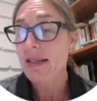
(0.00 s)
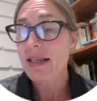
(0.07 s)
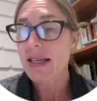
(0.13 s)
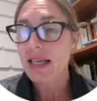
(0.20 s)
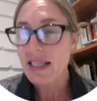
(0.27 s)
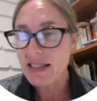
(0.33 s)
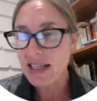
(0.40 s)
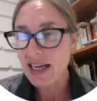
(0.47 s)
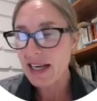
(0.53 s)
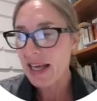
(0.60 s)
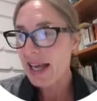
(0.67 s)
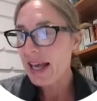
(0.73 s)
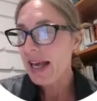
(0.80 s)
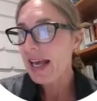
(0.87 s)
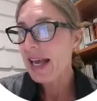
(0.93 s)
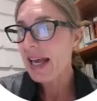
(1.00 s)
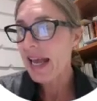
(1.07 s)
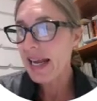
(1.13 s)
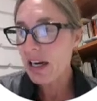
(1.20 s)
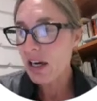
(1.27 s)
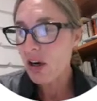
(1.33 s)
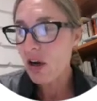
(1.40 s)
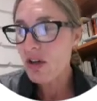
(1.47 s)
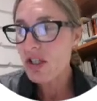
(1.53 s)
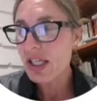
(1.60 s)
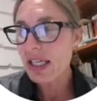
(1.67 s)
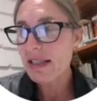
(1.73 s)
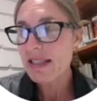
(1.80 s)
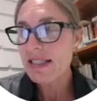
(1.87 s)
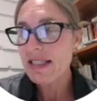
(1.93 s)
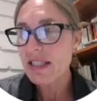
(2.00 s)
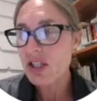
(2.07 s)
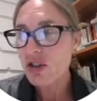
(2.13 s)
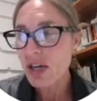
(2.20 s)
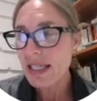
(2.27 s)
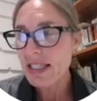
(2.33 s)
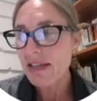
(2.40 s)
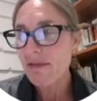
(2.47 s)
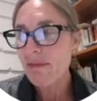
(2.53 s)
is that ecologically destructive